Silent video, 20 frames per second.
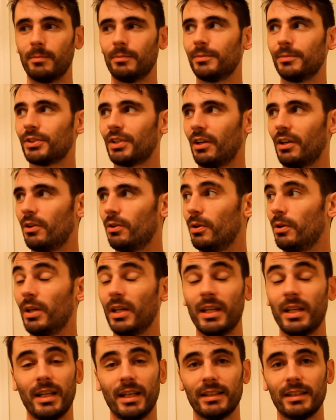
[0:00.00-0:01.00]
So
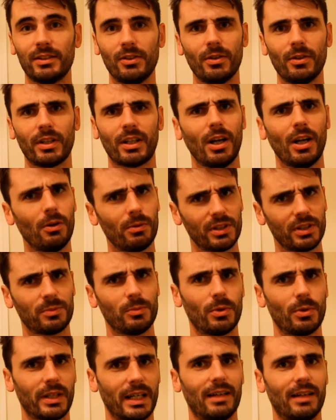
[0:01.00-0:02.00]
it's not the coldest
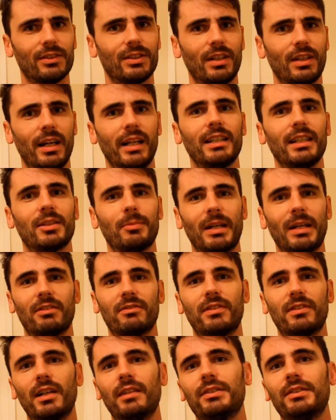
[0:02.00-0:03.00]
morning outside, it's about
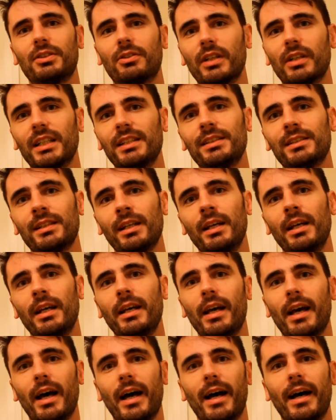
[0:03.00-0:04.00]
5 degrees,
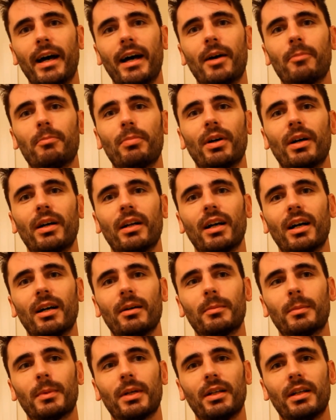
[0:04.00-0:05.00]
but
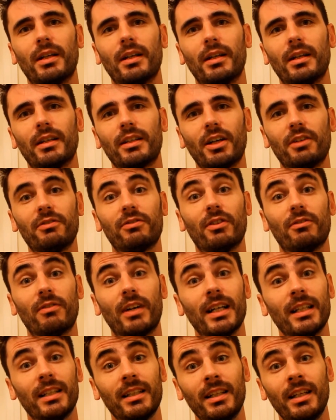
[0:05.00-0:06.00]
I'm gonna go for a
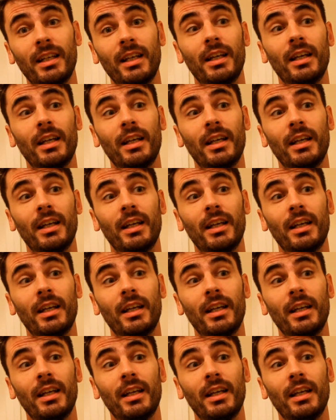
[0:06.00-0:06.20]
run,